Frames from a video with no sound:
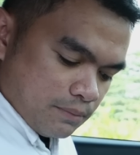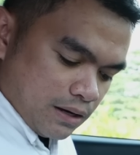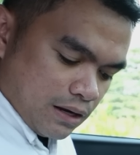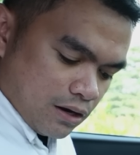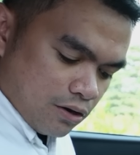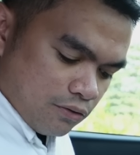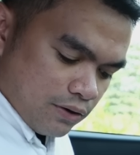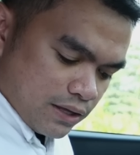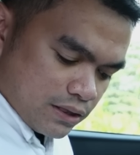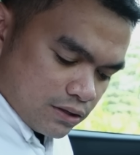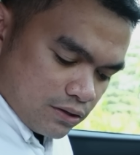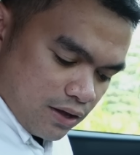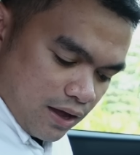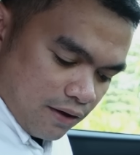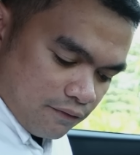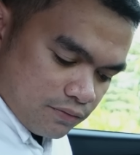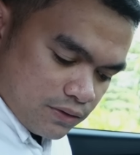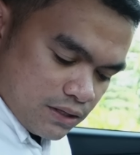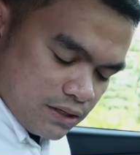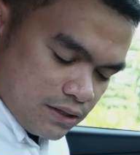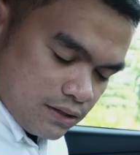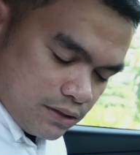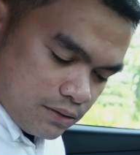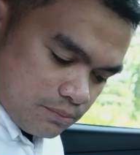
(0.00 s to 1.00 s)
below it, you have
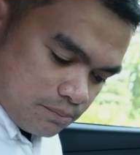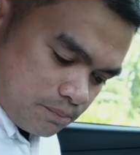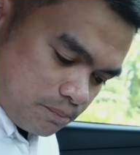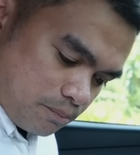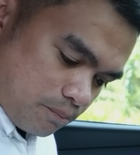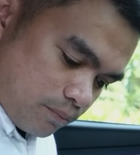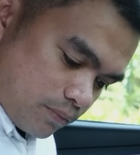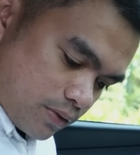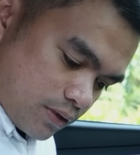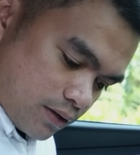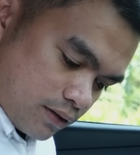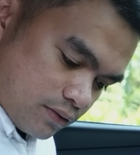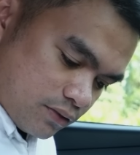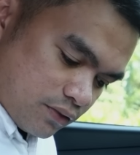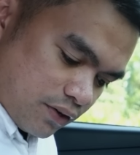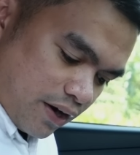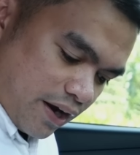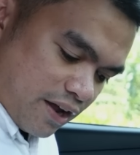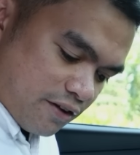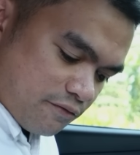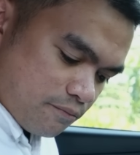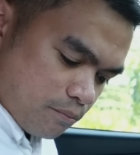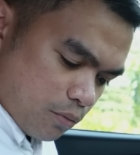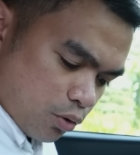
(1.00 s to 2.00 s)
the
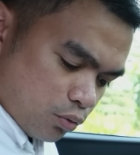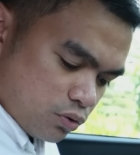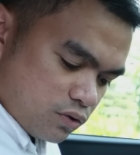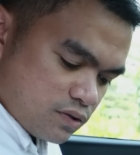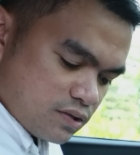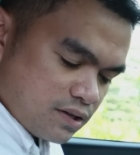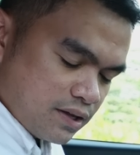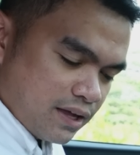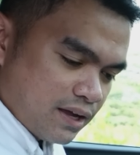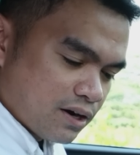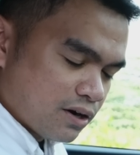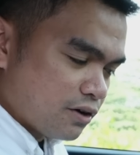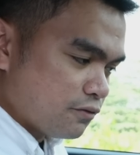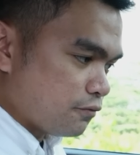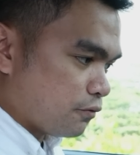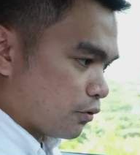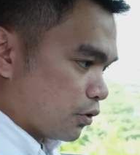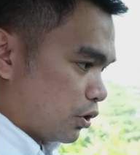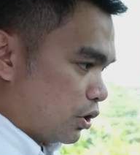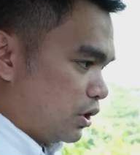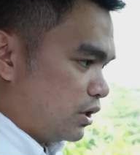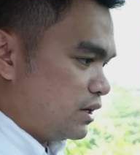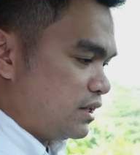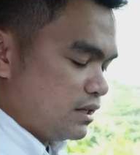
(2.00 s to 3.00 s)
drive modes here
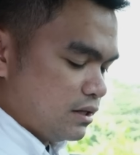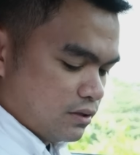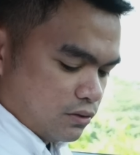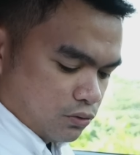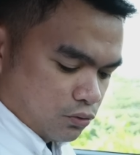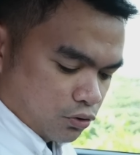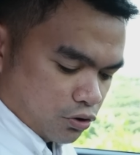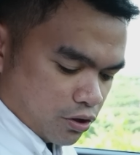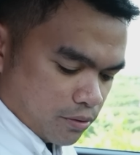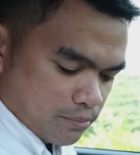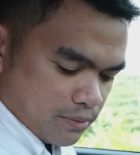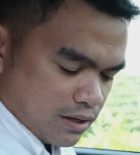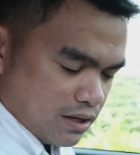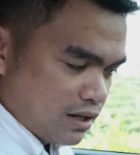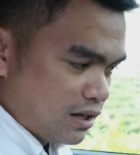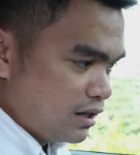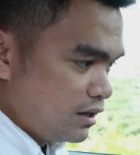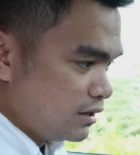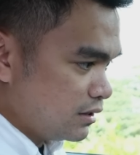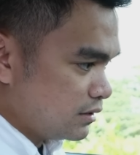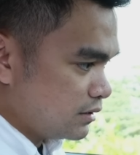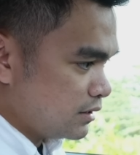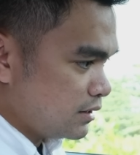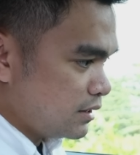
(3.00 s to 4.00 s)
for the
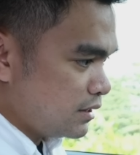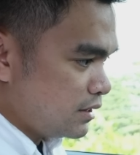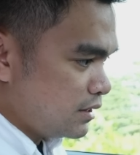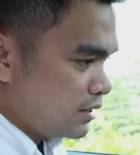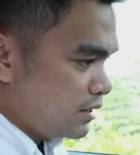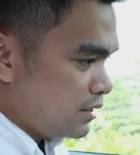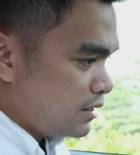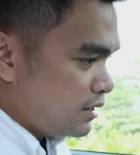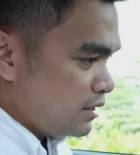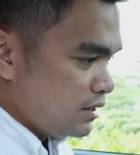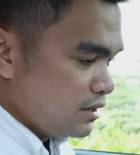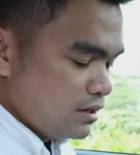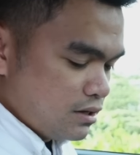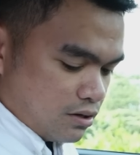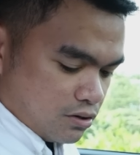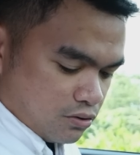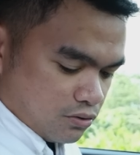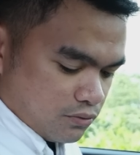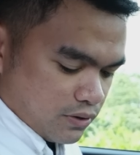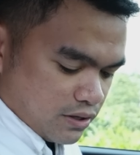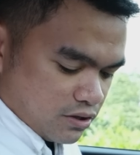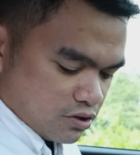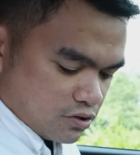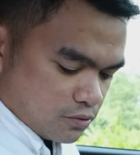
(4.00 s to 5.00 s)
normal,
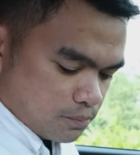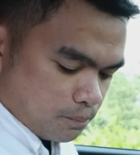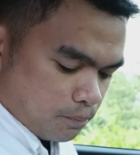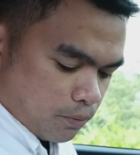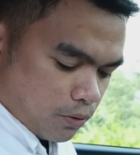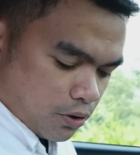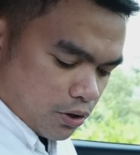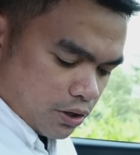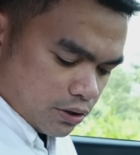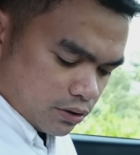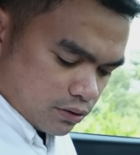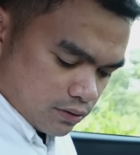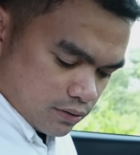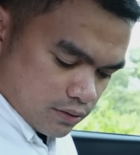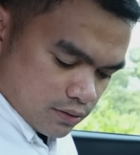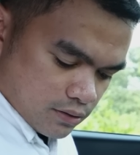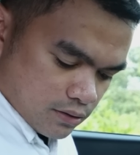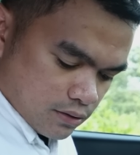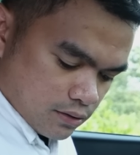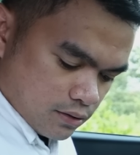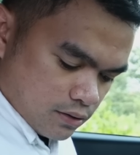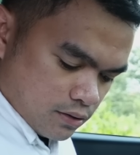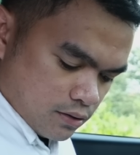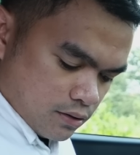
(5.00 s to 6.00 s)
eco, and sport.
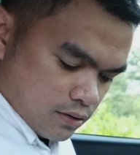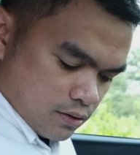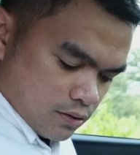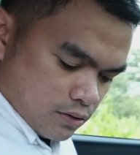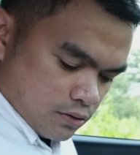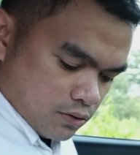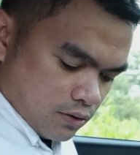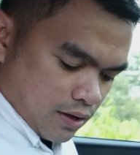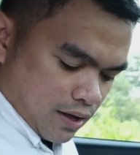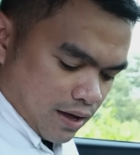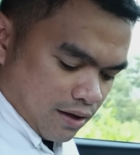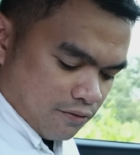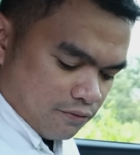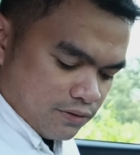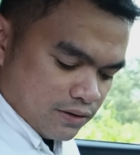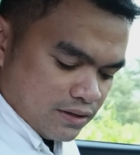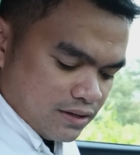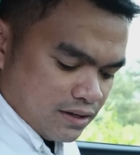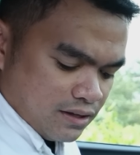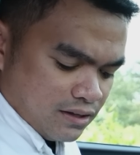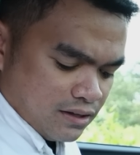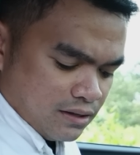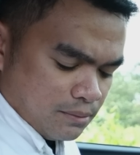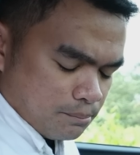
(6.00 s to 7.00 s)
You have
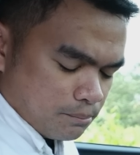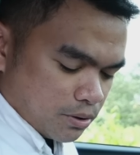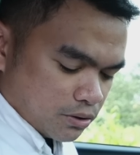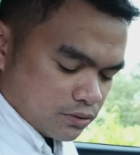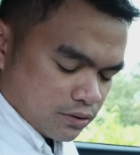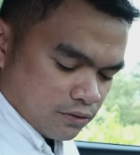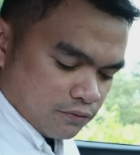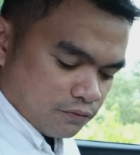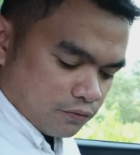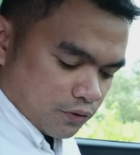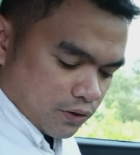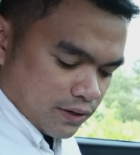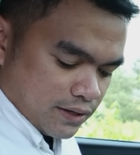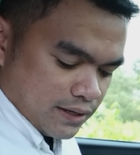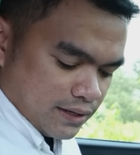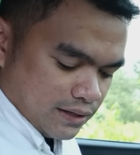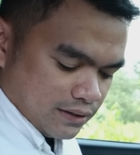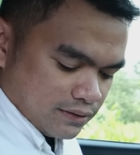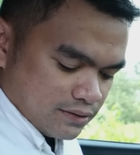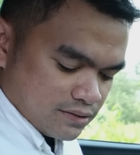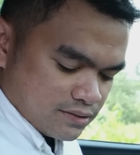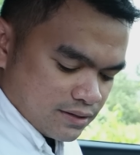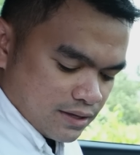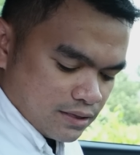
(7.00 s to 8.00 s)
a button for
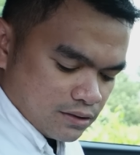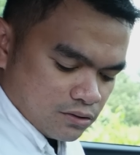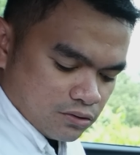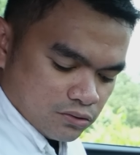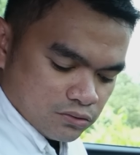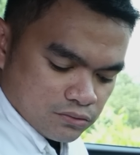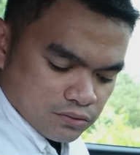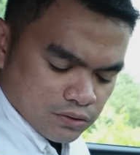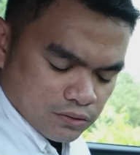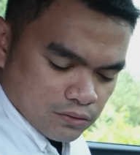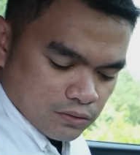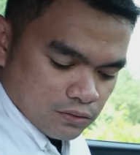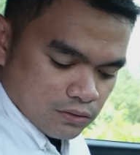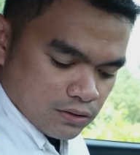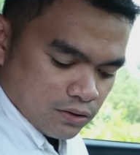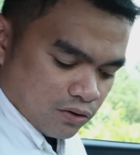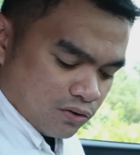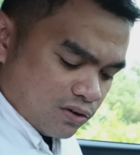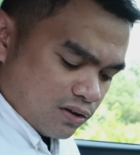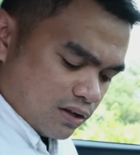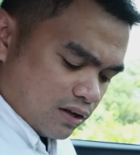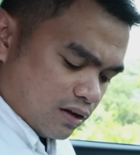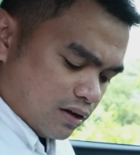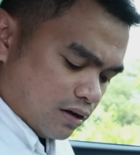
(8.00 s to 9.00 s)
hill descent control,
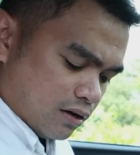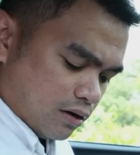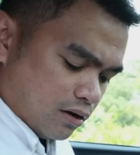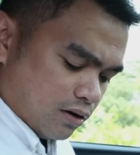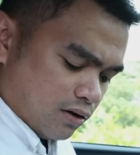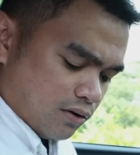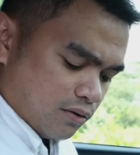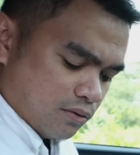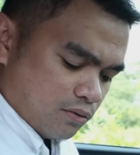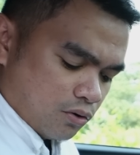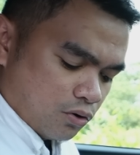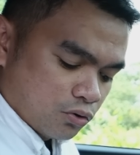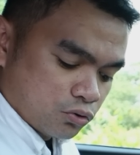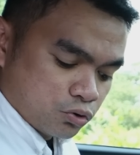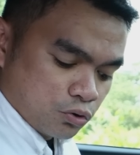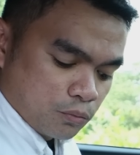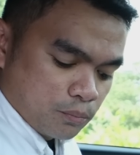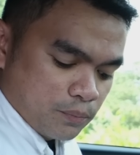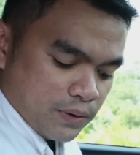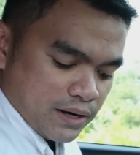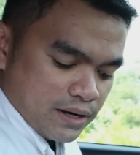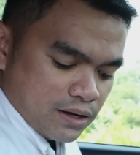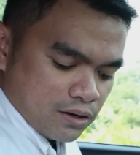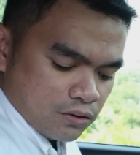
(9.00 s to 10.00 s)
uh, auto
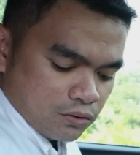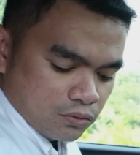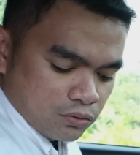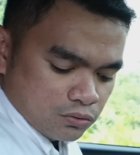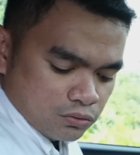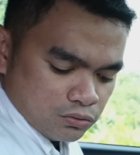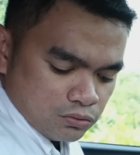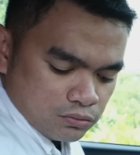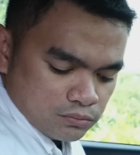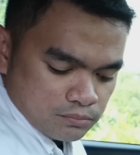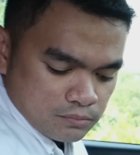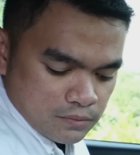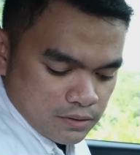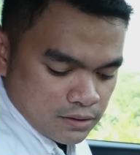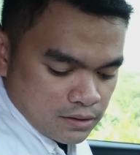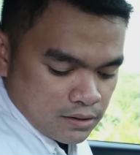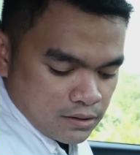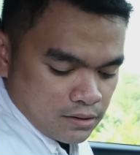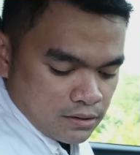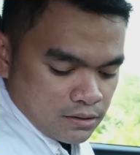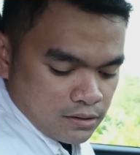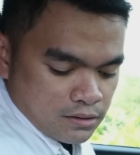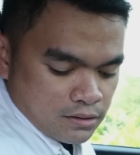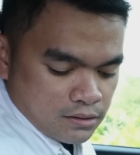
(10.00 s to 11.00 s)
brake hold,
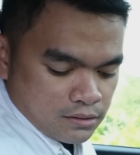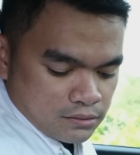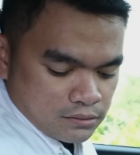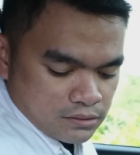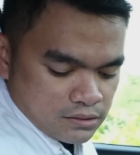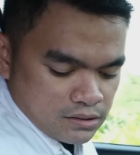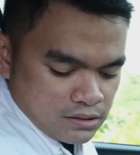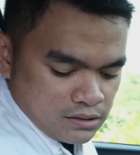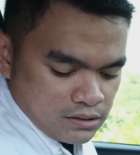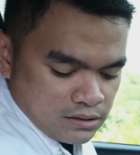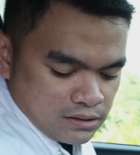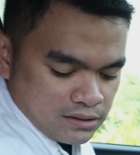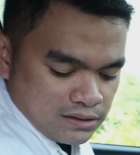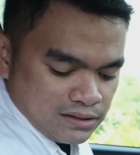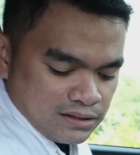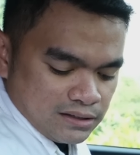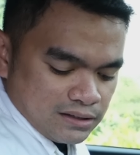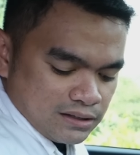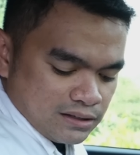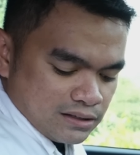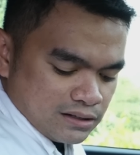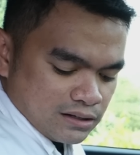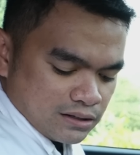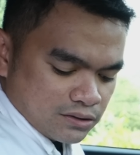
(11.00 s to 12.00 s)
the
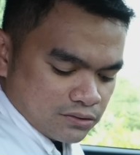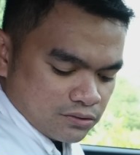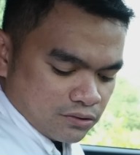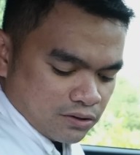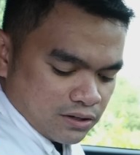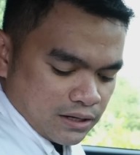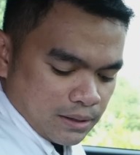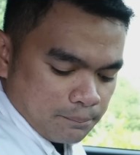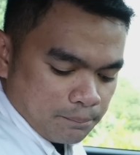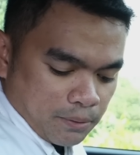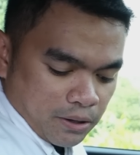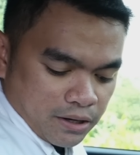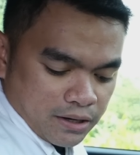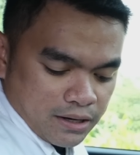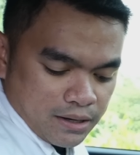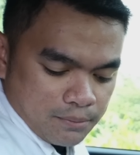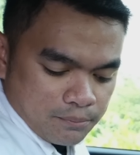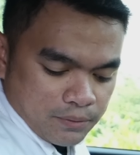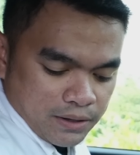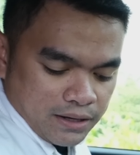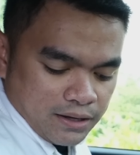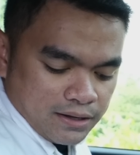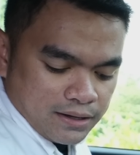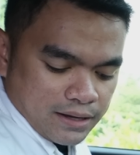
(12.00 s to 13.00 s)
electronic parking
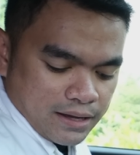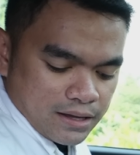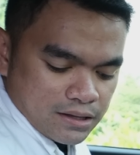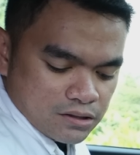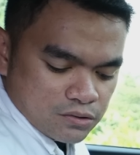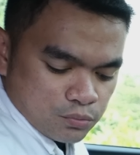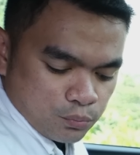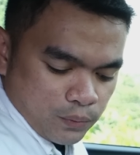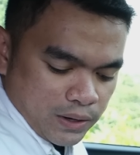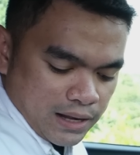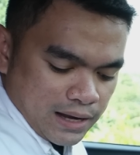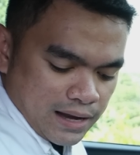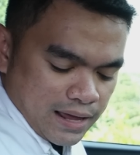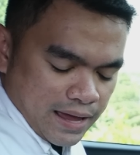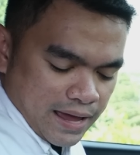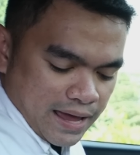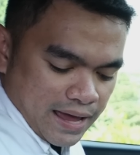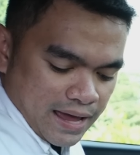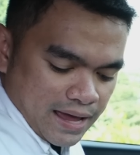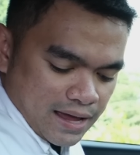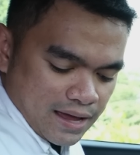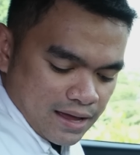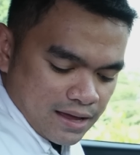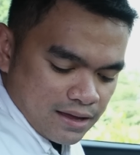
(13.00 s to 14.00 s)
brake, as well
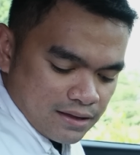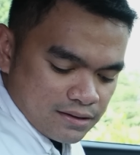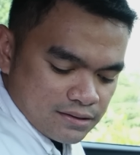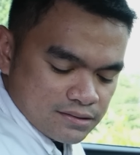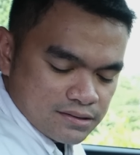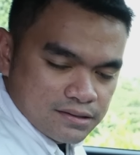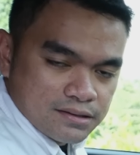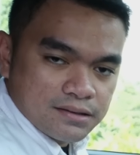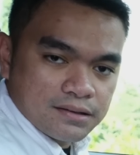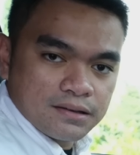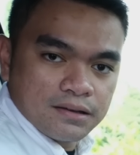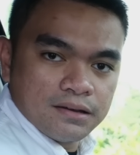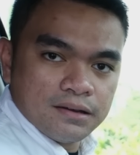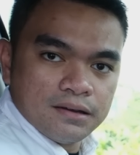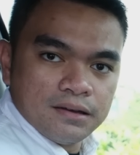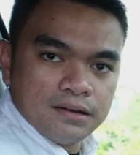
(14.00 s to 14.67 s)
as